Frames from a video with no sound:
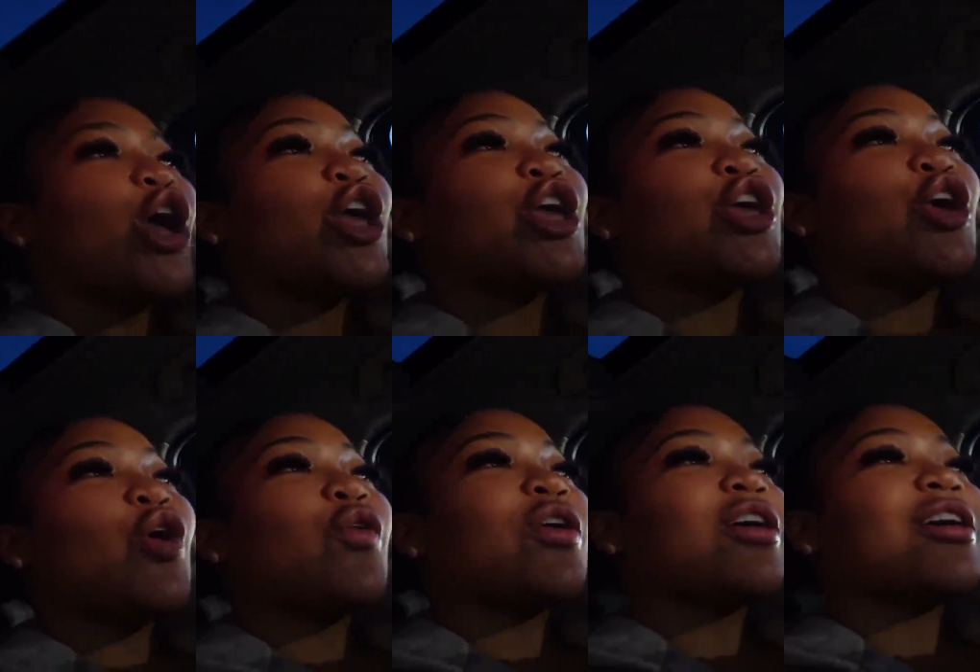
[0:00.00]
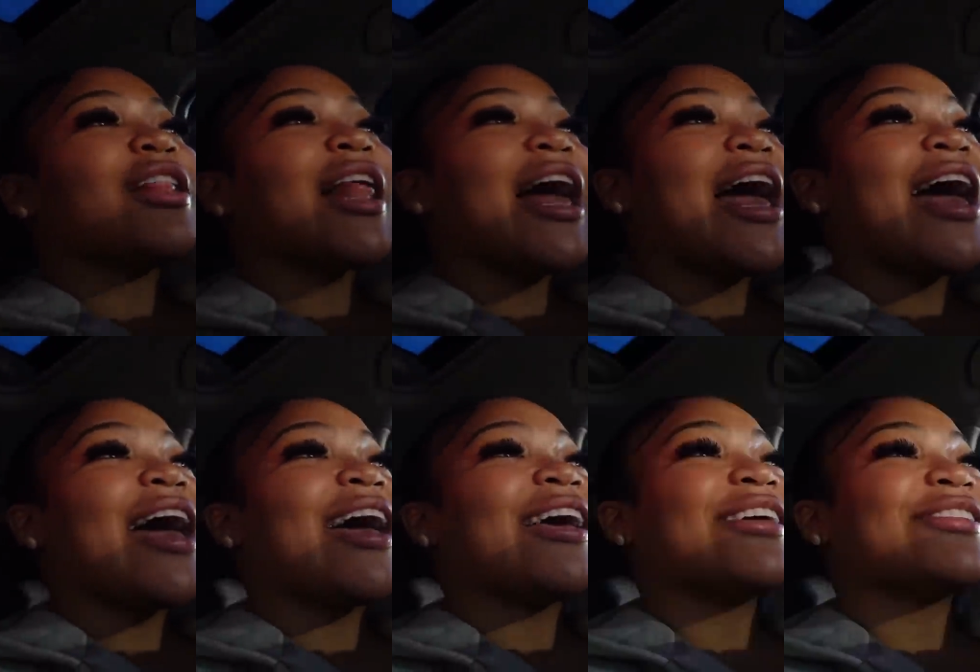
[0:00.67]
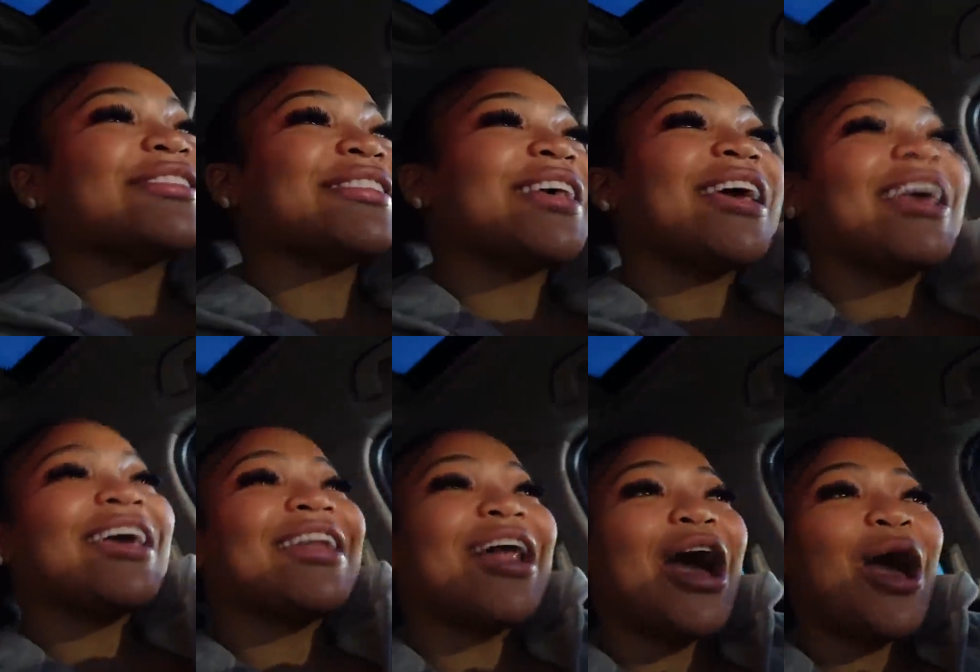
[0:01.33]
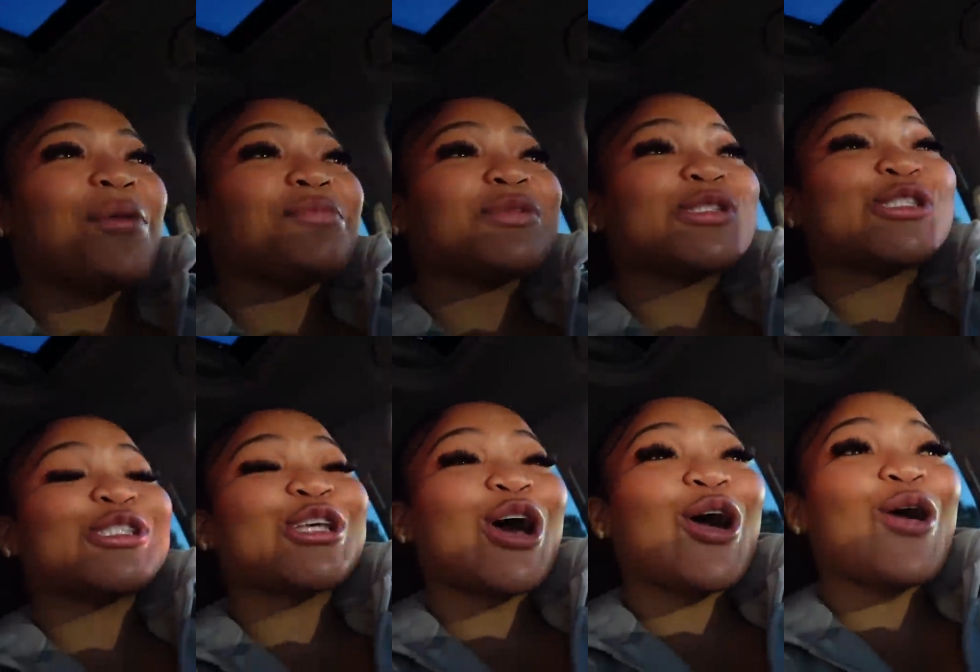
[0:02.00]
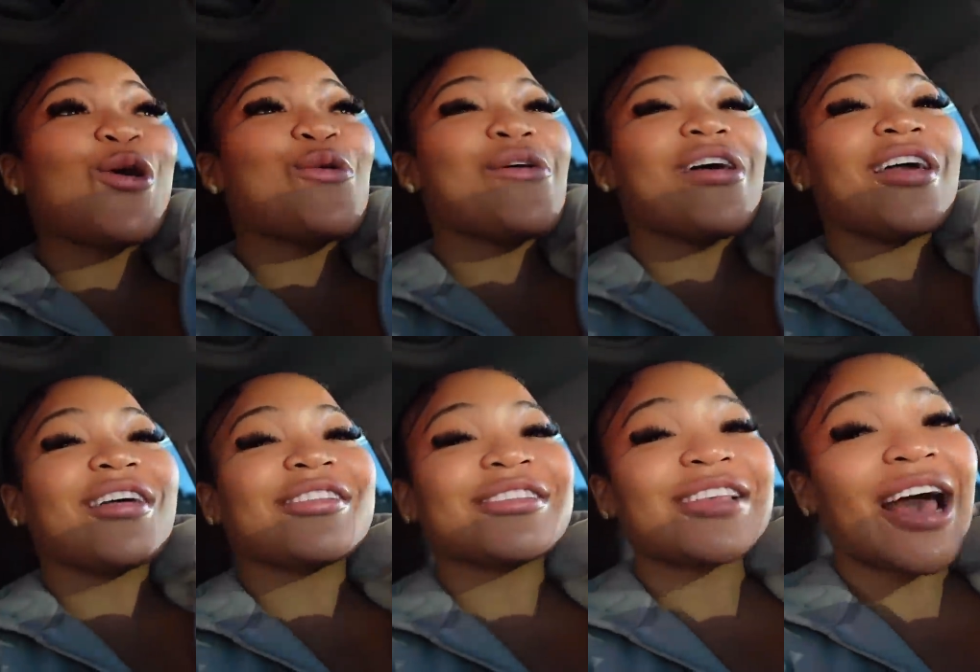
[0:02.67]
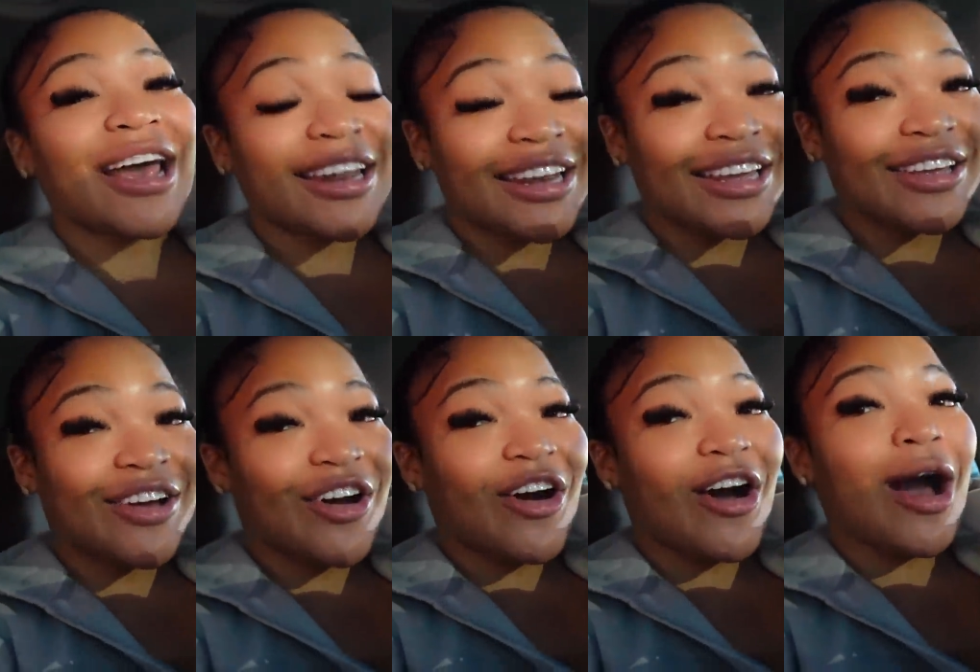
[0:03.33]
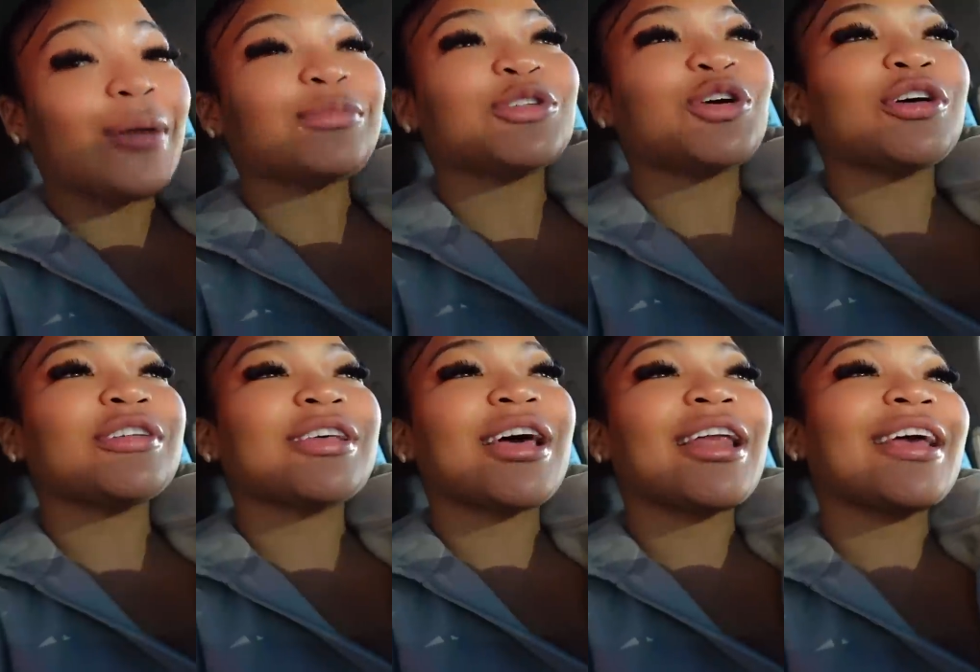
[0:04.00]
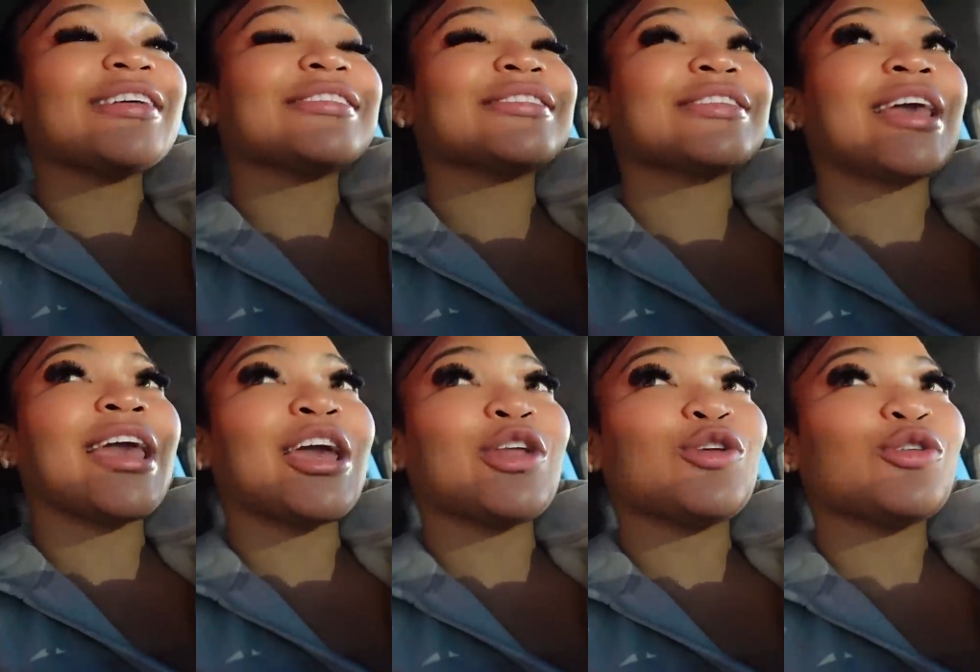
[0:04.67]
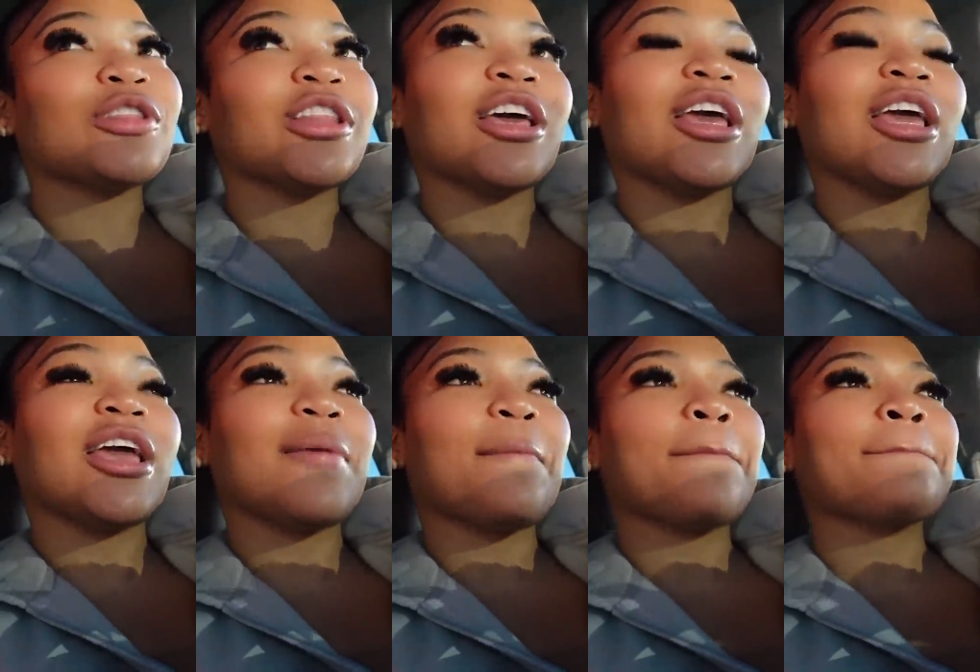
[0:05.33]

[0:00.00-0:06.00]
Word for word: yoga class and i'm so excited y'all i'm so excited it's candle lit